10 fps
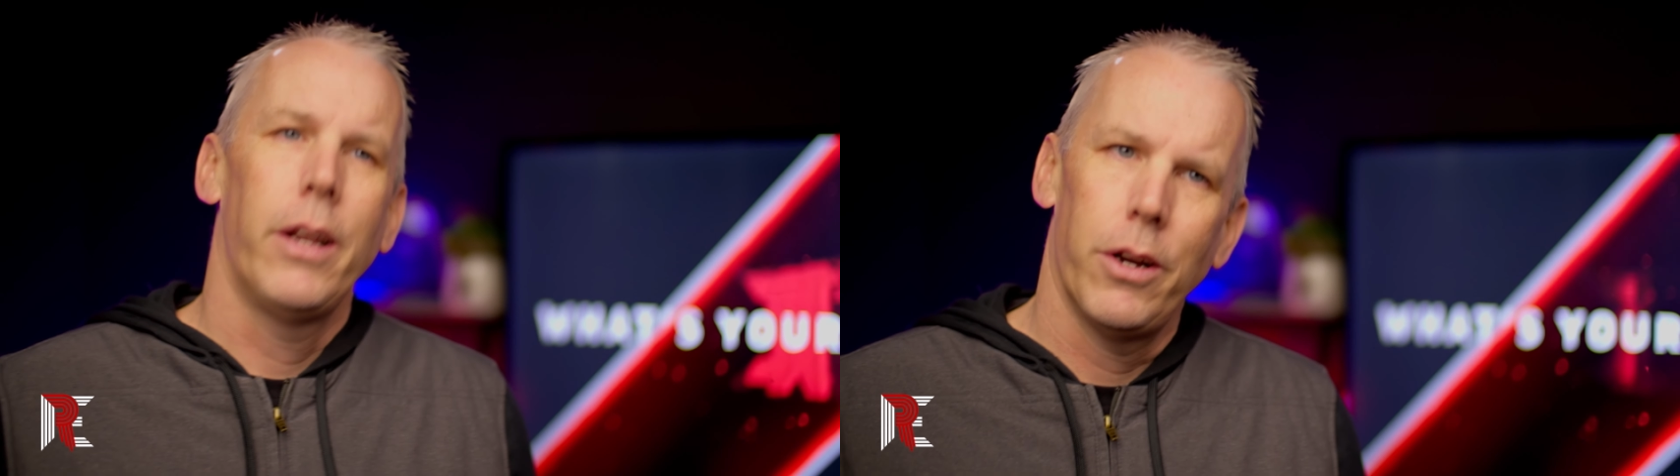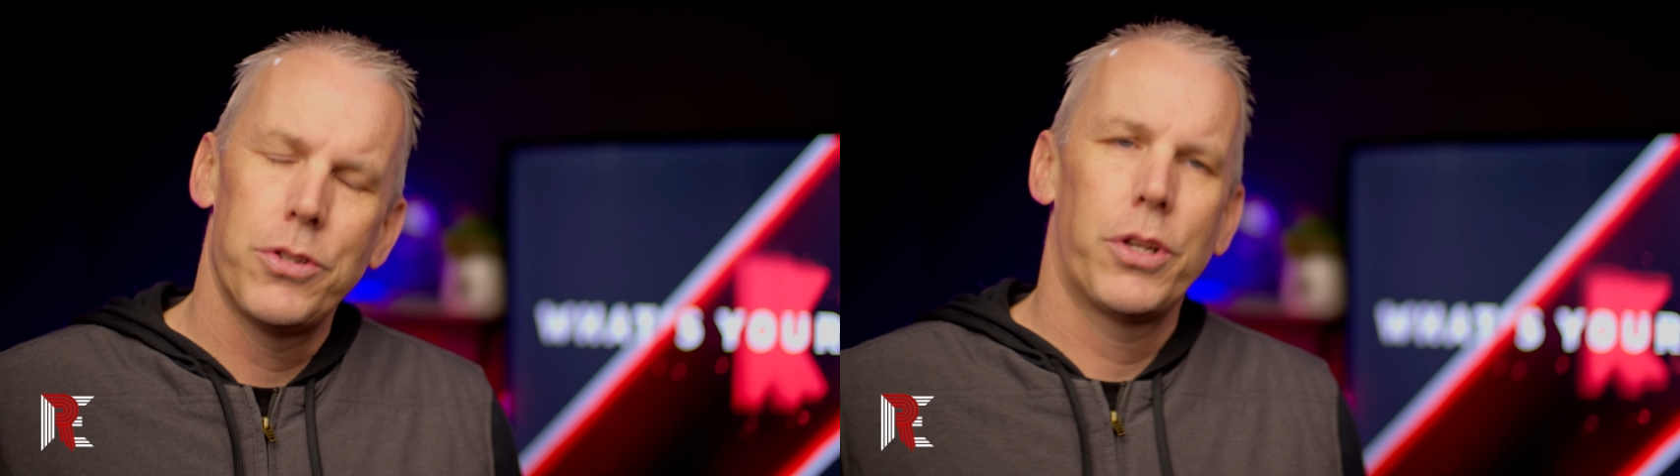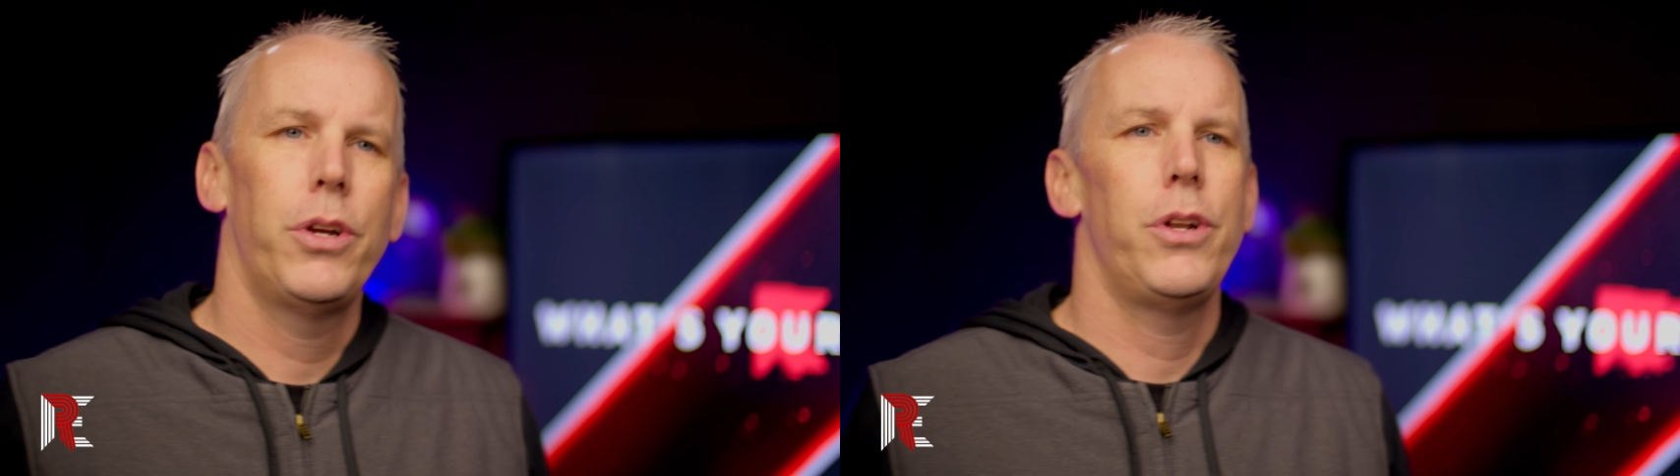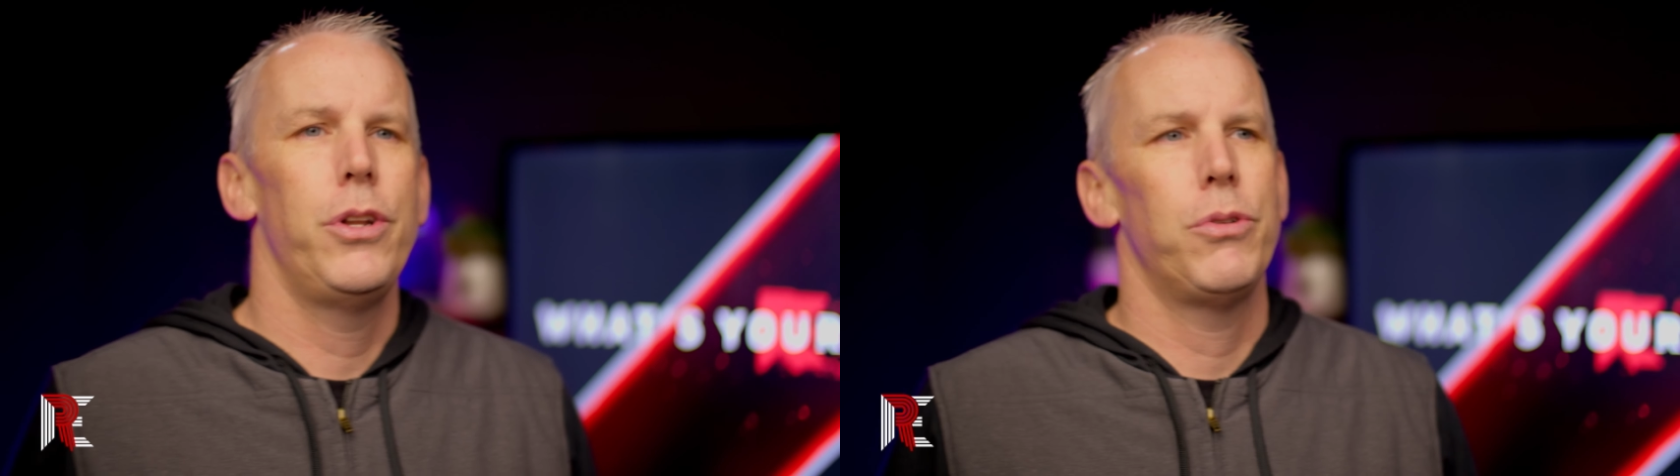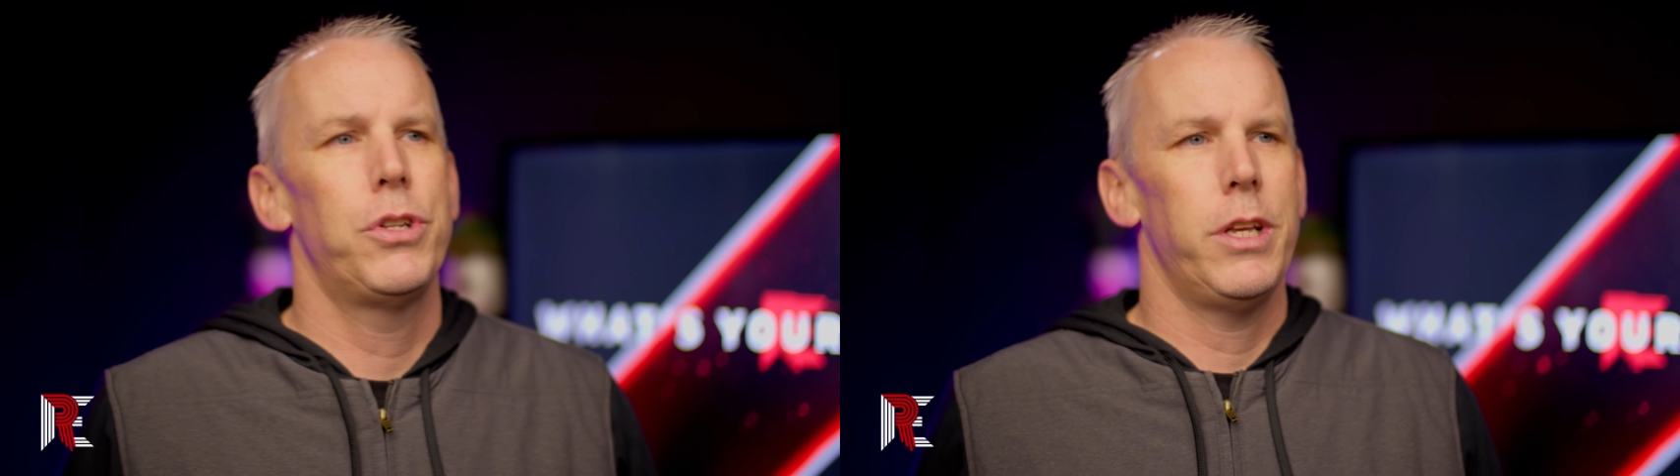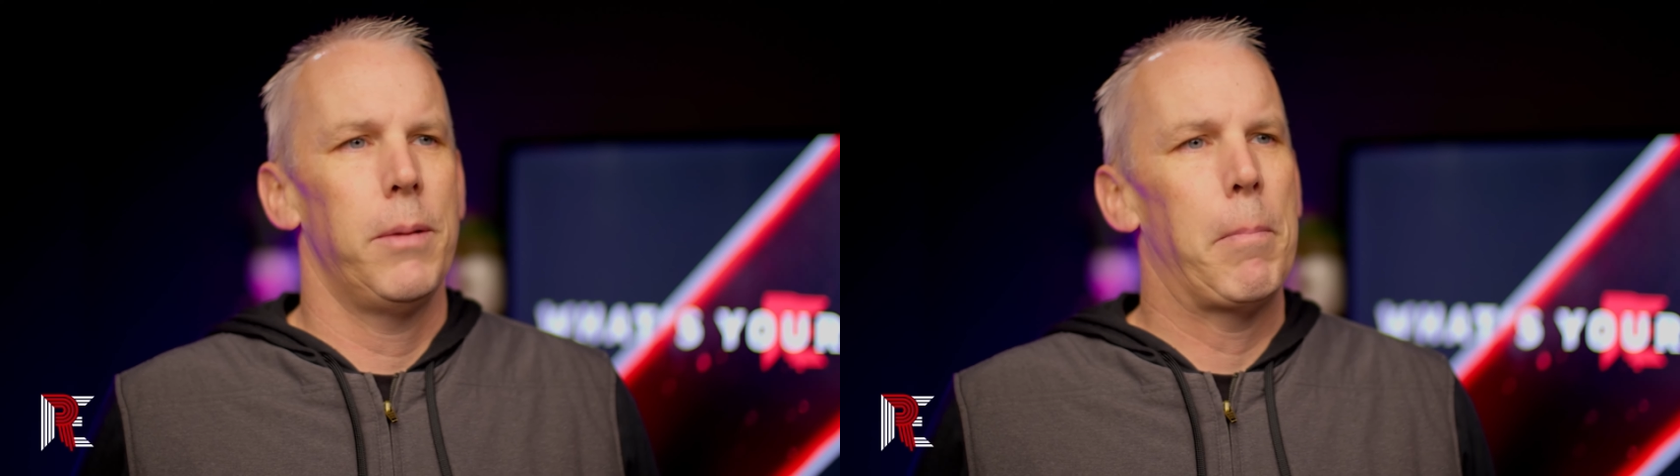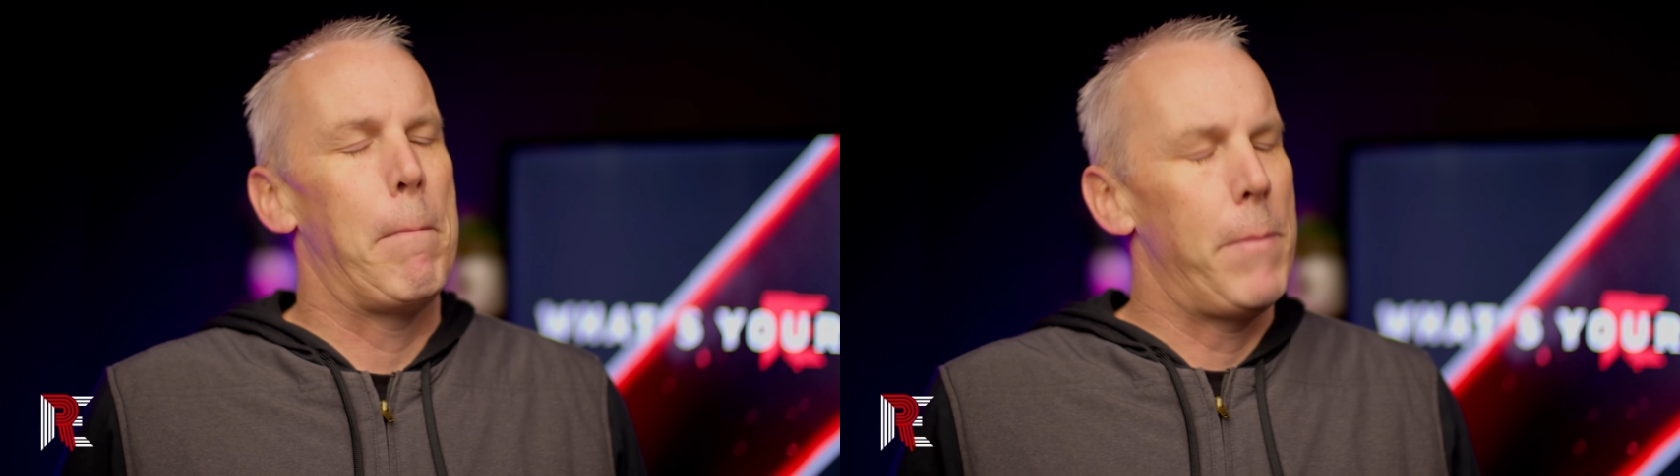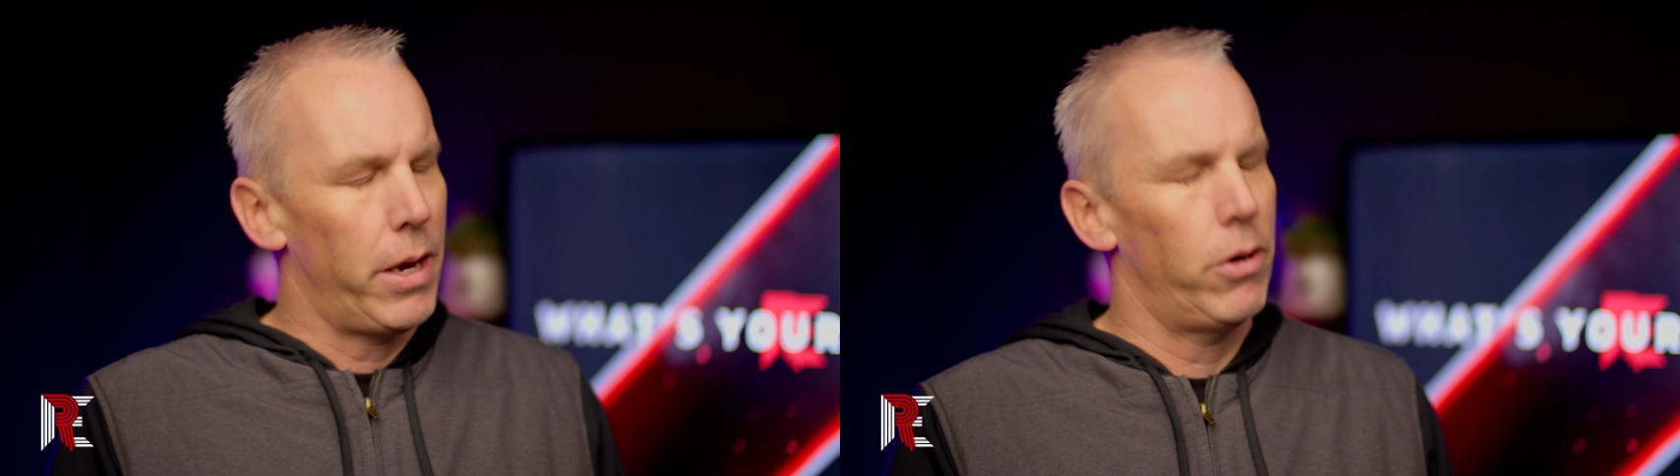Here's the good news, team
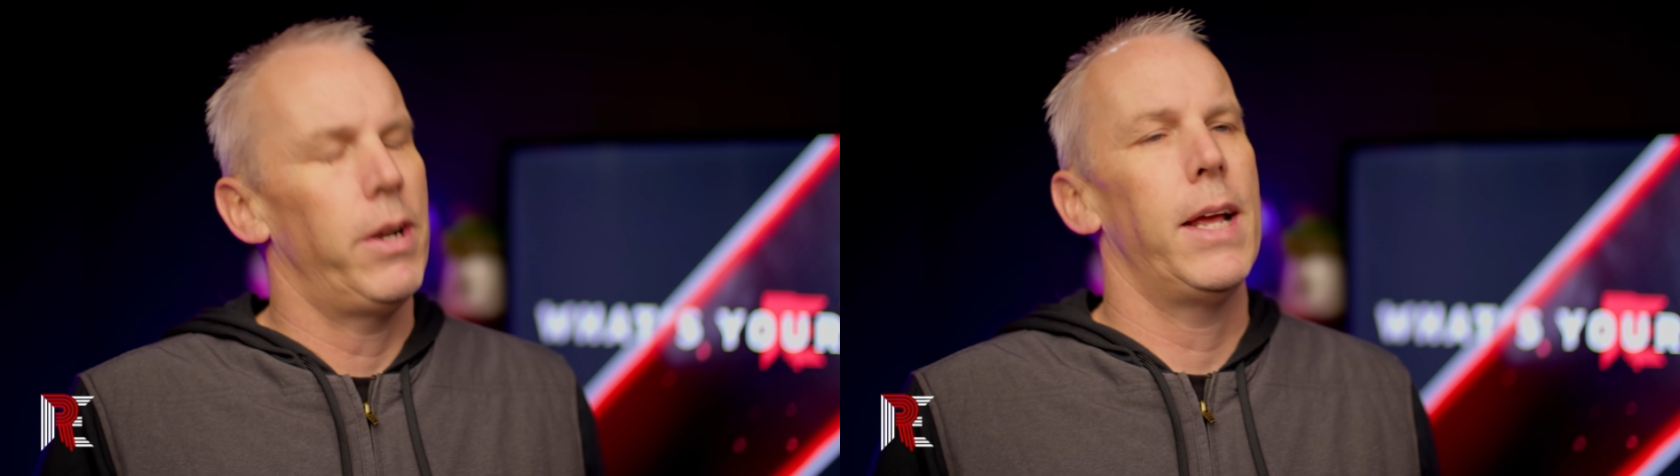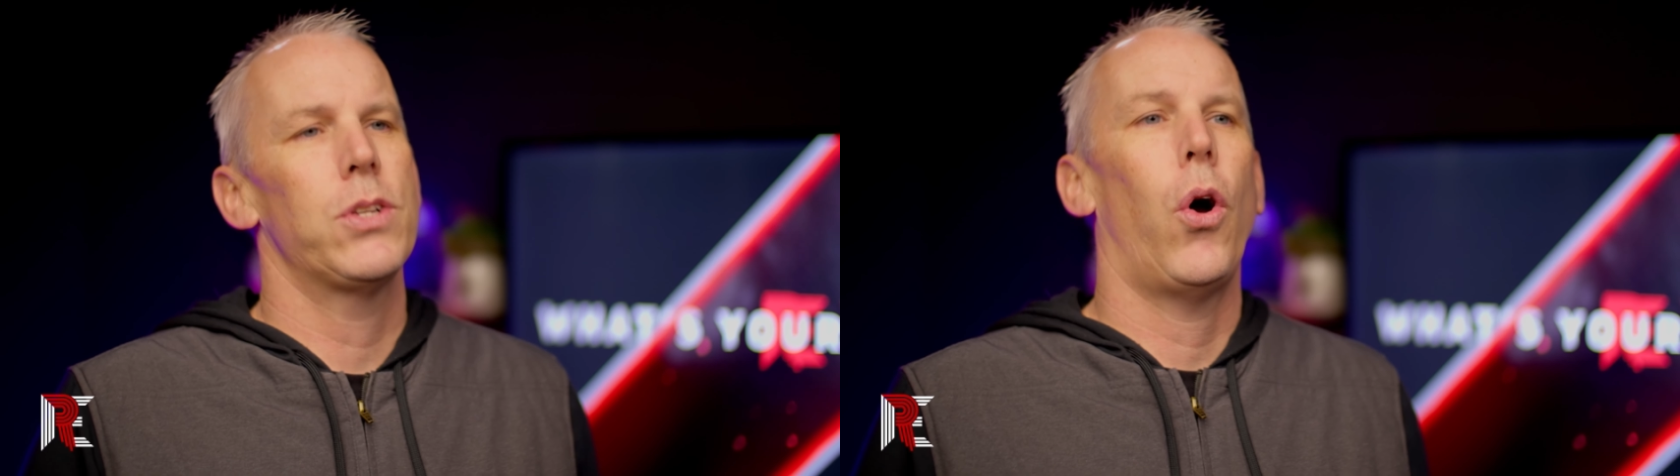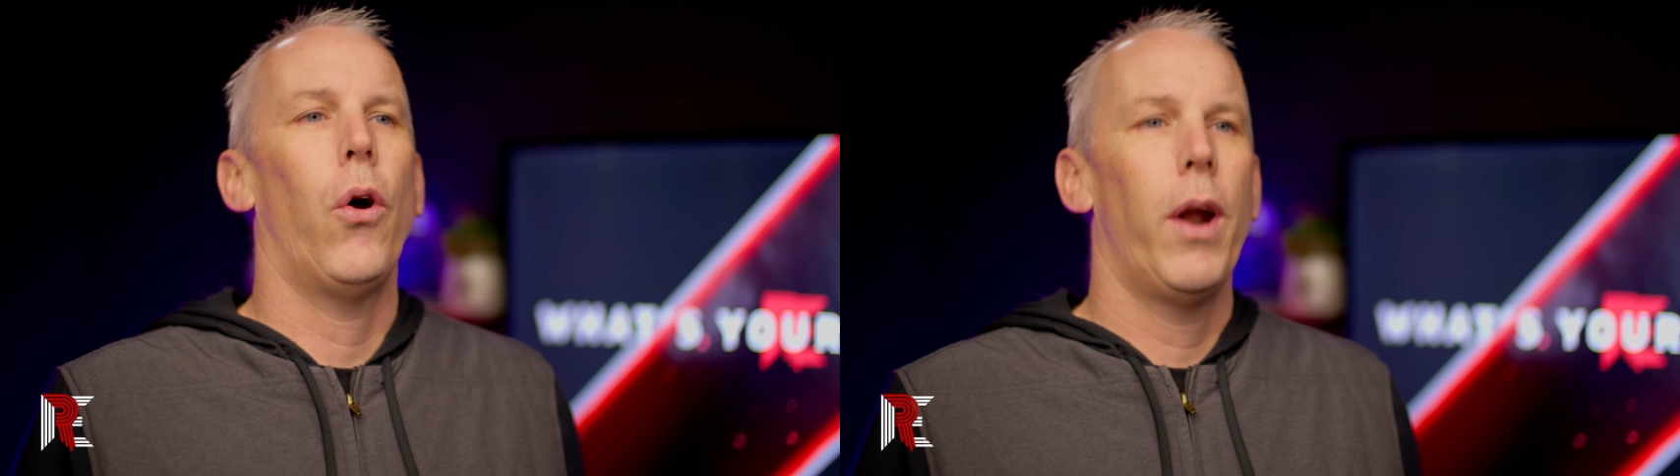better days are